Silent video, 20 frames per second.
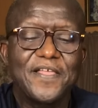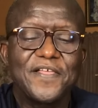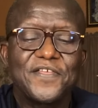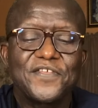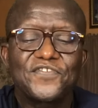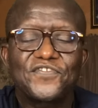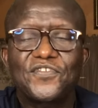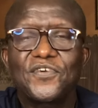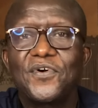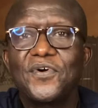
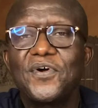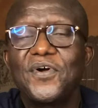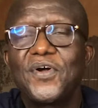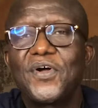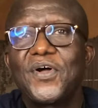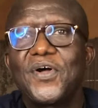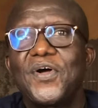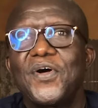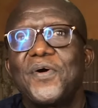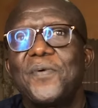So
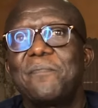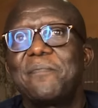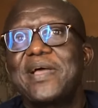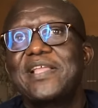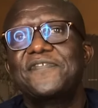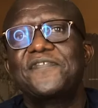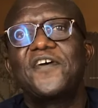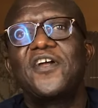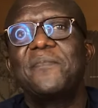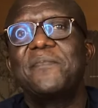
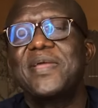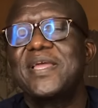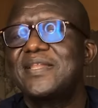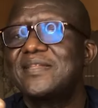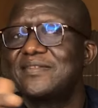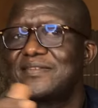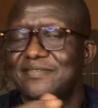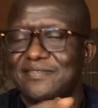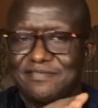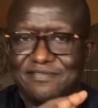
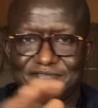metformin,